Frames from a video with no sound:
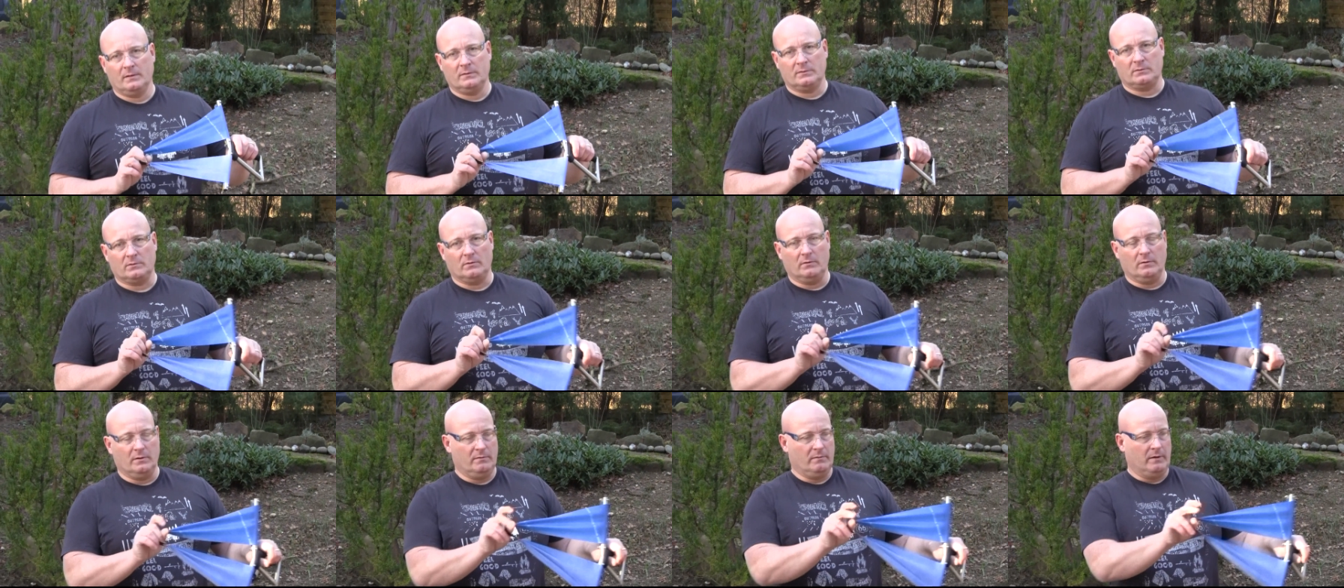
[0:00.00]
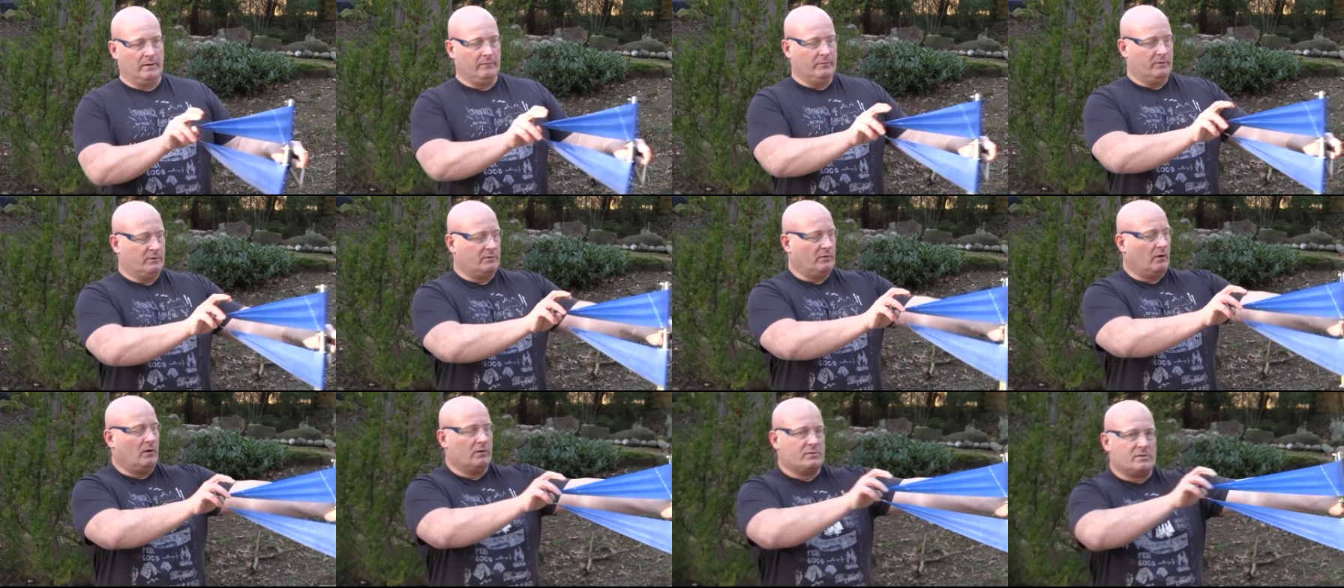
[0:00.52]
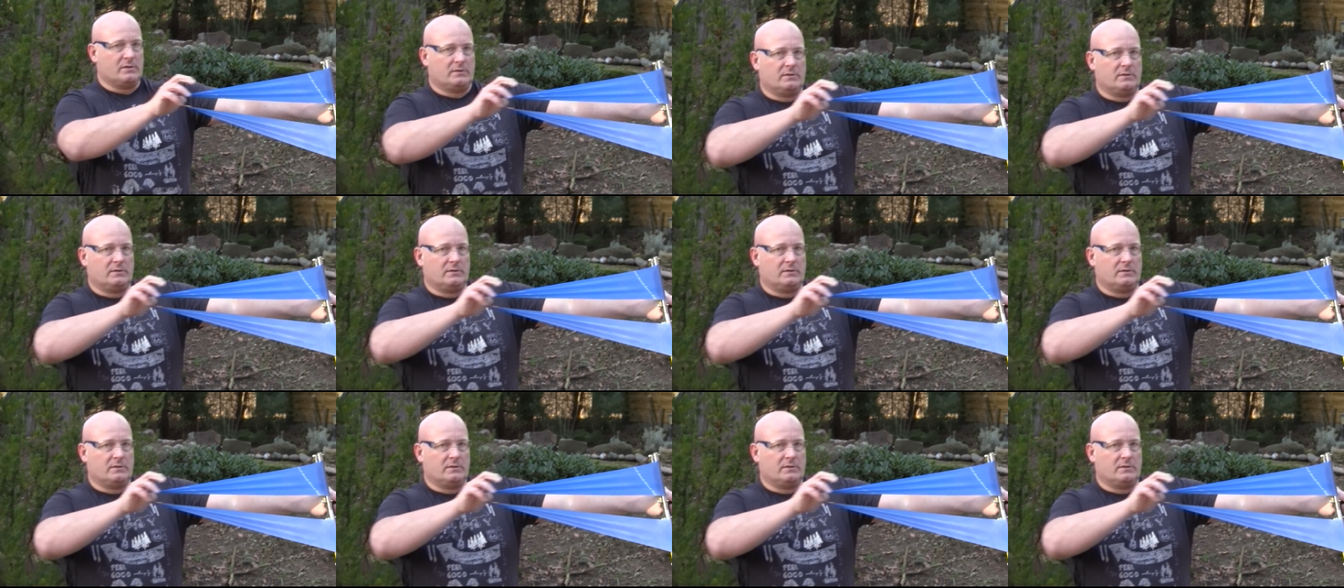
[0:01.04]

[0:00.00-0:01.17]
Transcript: So I will draw out